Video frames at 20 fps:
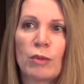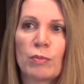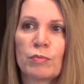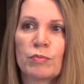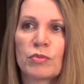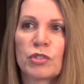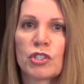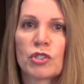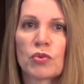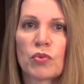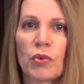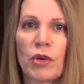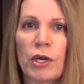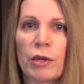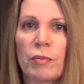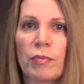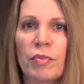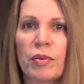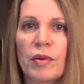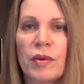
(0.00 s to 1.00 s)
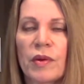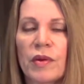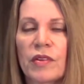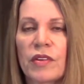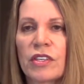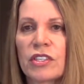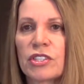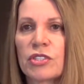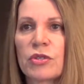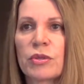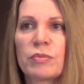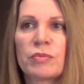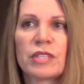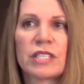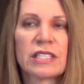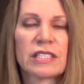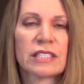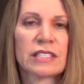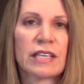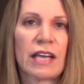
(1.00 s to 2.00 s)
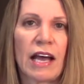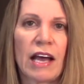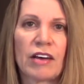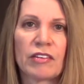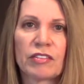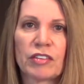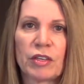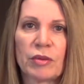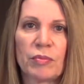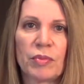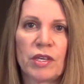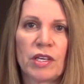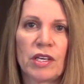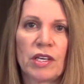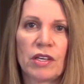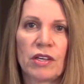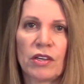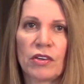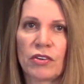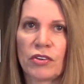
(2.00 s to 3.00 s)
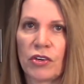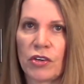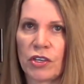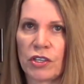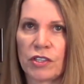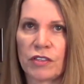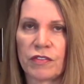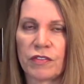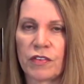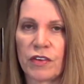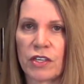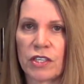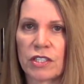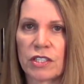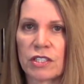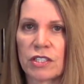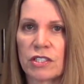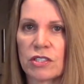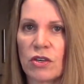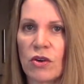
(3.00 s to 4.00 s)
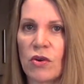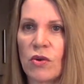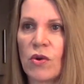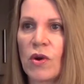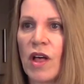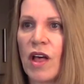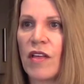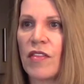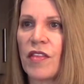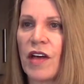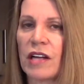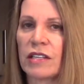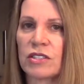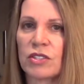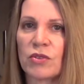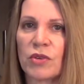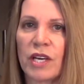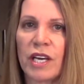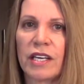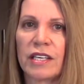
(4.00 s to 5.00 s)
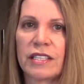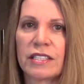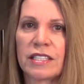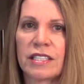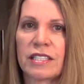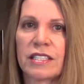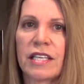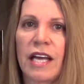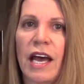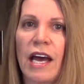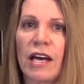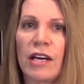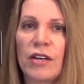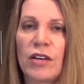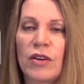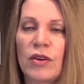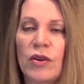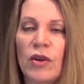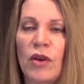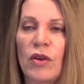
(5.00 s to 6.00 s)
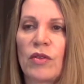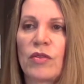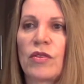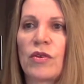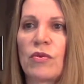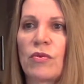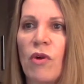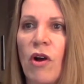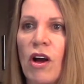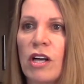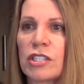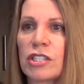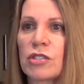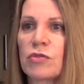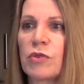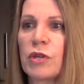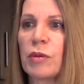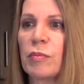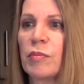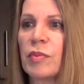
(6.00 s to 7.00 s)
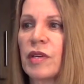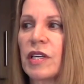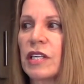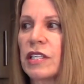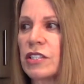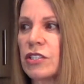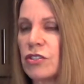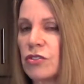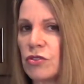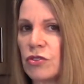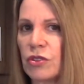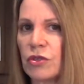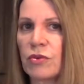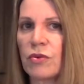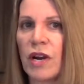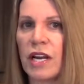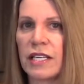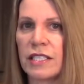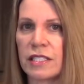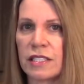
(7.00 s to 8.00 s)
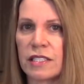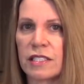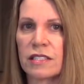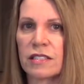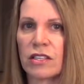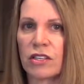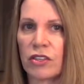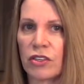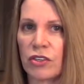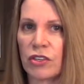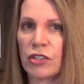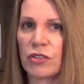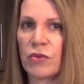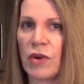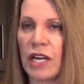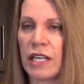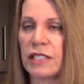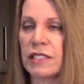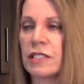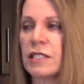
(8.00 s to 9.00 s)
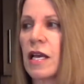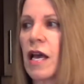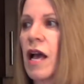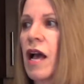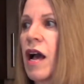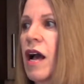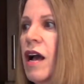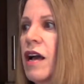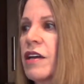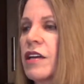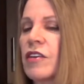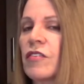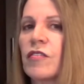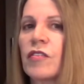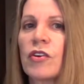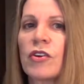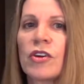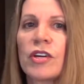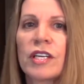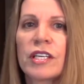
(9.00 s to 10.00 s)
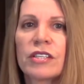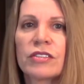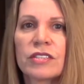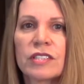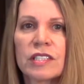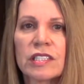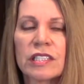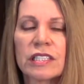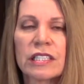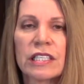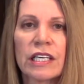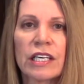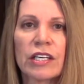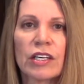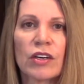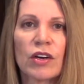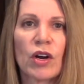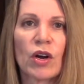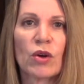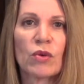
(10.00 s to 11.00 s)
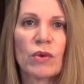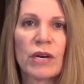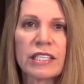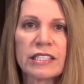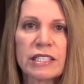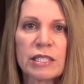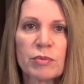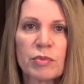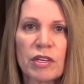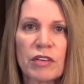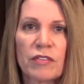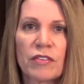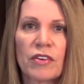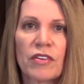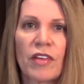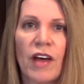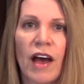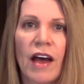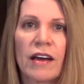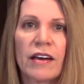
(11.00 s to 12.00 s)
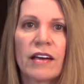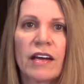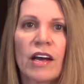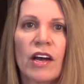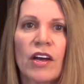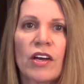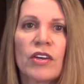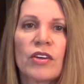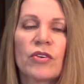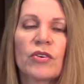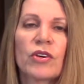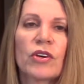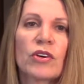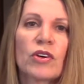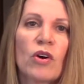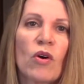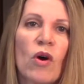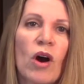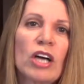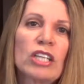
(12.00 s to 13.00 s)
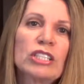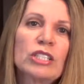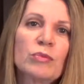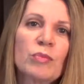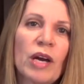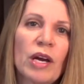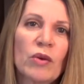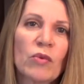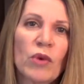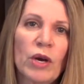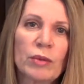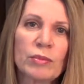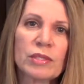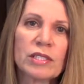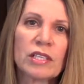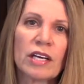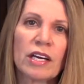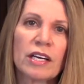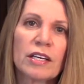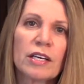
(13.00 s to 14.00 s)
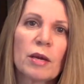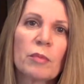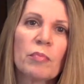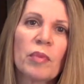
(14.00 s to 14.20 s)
shrimp. The shrimp doesn't have to be cooked first, so that's okay to just add the raw shrimp into the rice, the cooked rice. If you're interested in a recipe for that, you can go onto my website,